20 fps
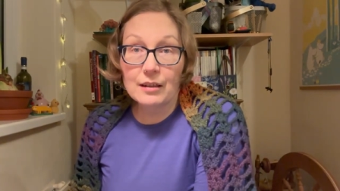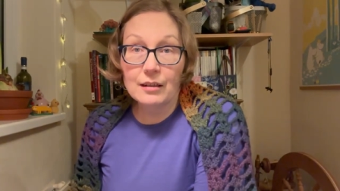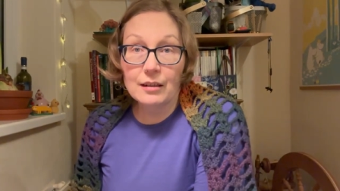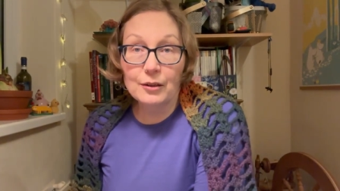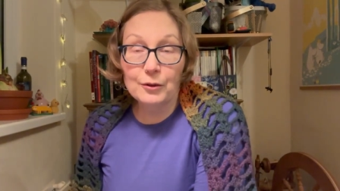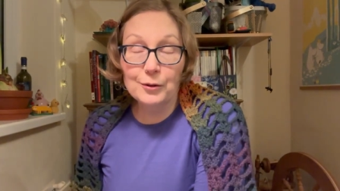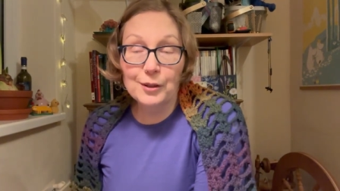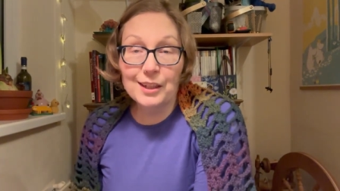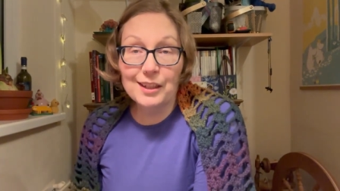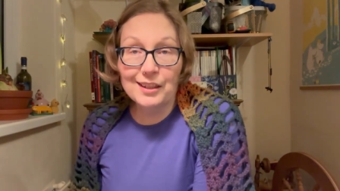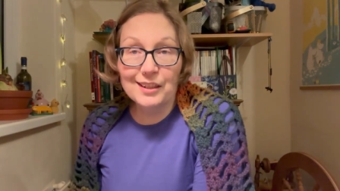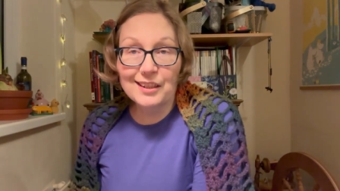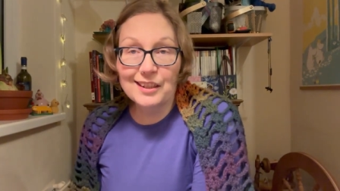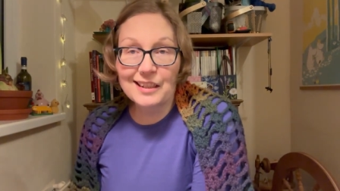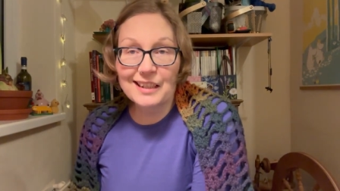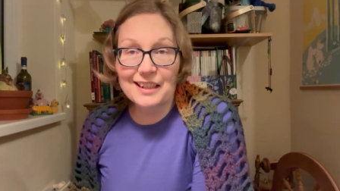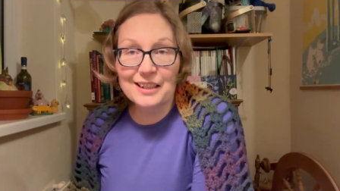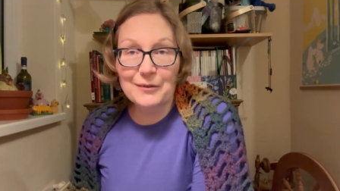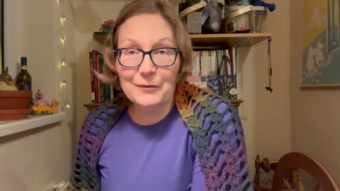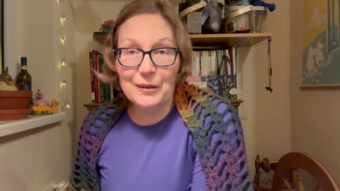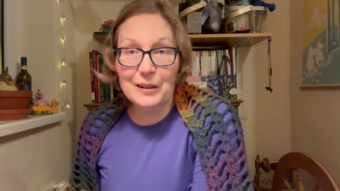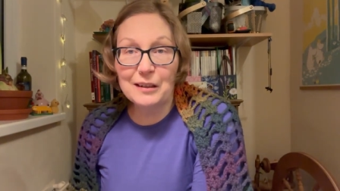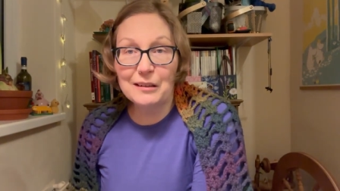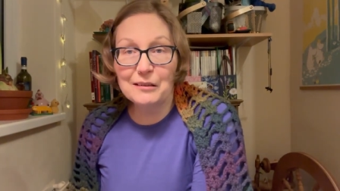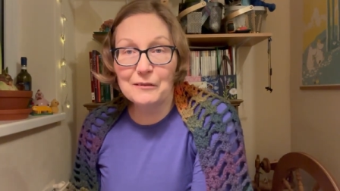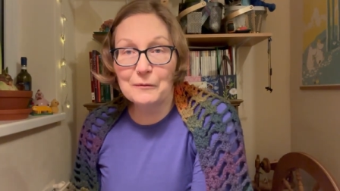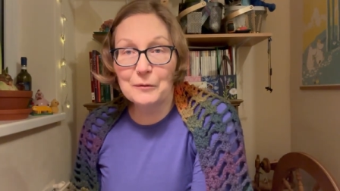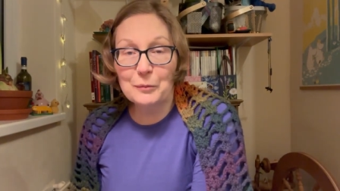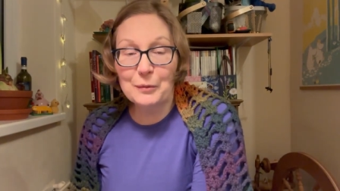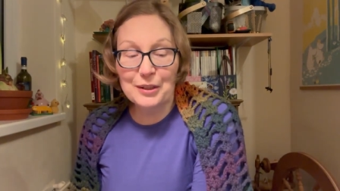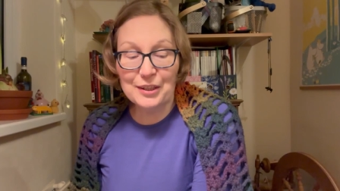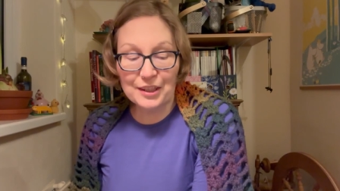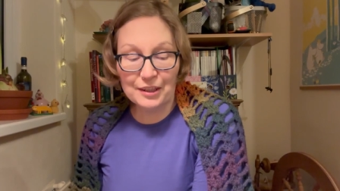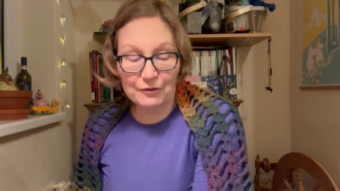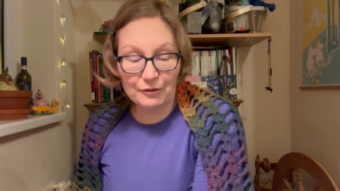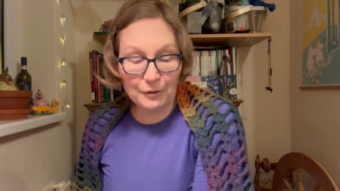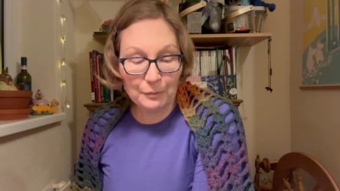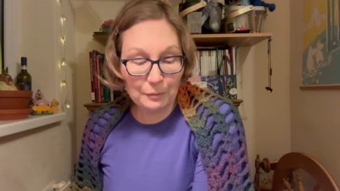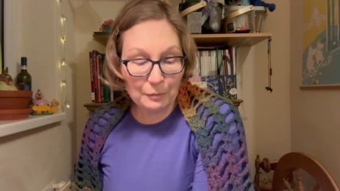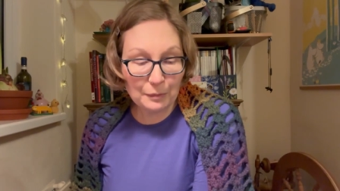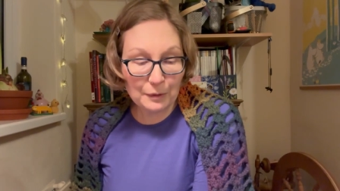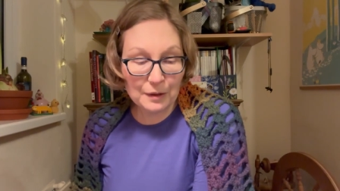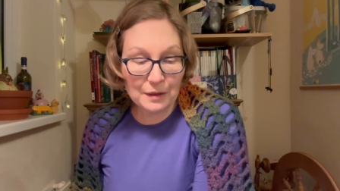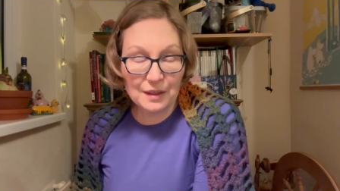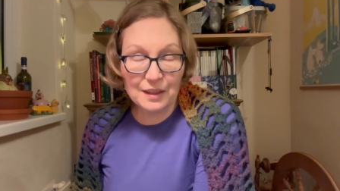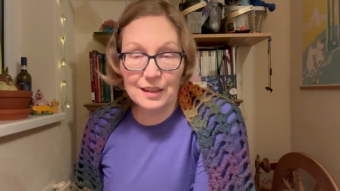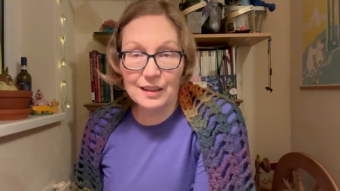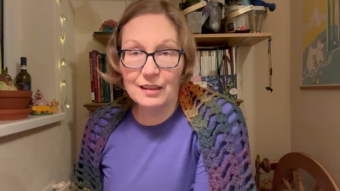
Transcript: goodies as well from his trip, but